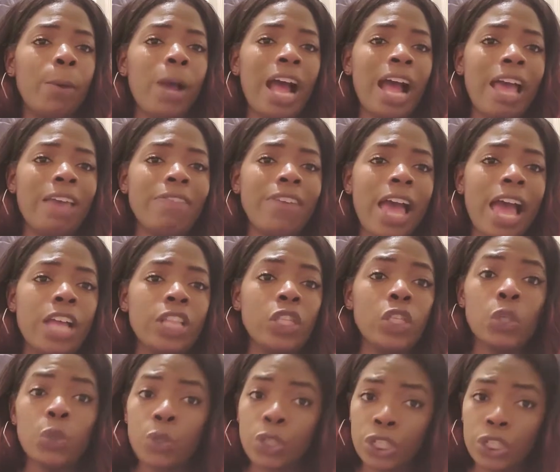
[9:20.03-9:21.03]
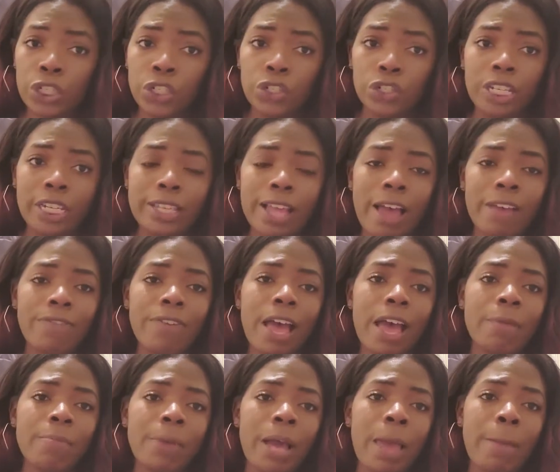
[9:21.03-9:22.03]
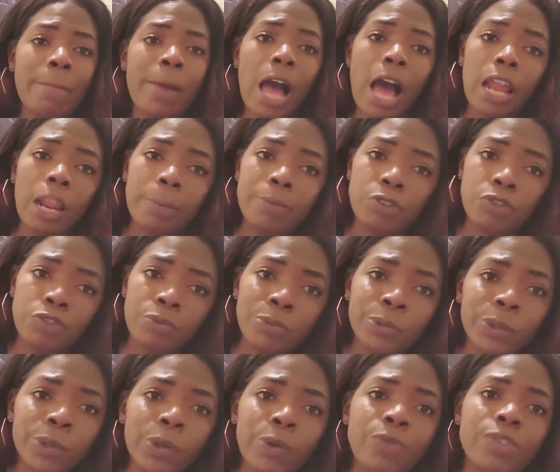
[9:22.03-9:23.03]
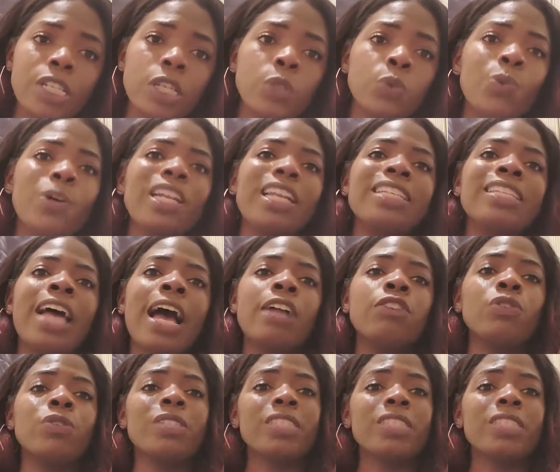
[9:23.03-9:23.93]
I've had 2 surgeries. I've had my polyps removed, as well as my